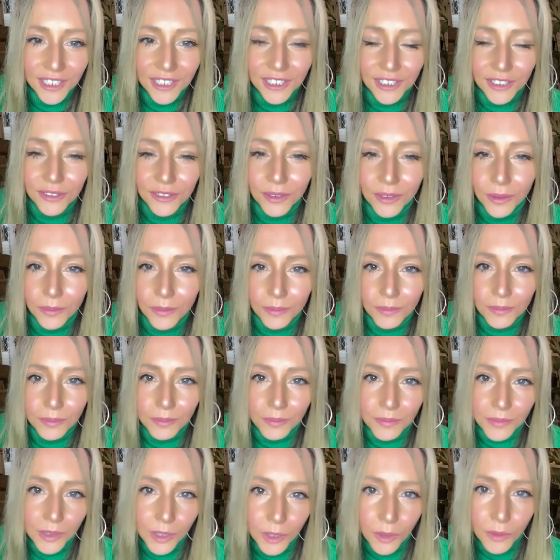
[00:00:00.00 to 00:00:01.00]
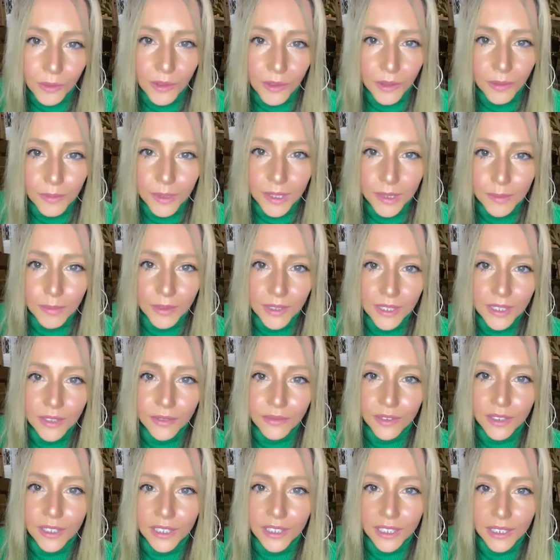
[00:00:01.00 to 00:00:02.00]
you don't know them
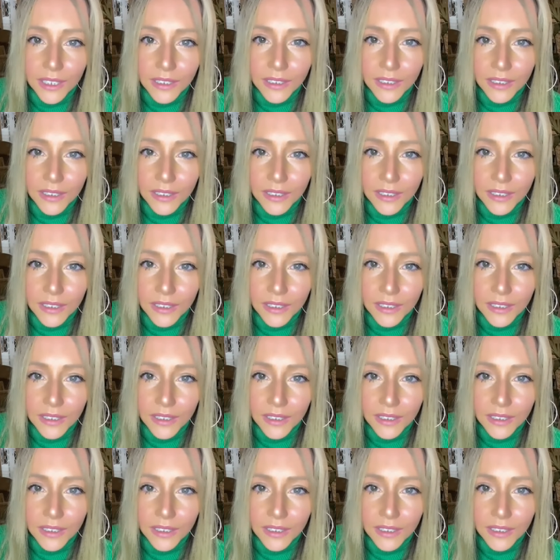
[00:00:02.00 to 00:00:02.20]
specifically,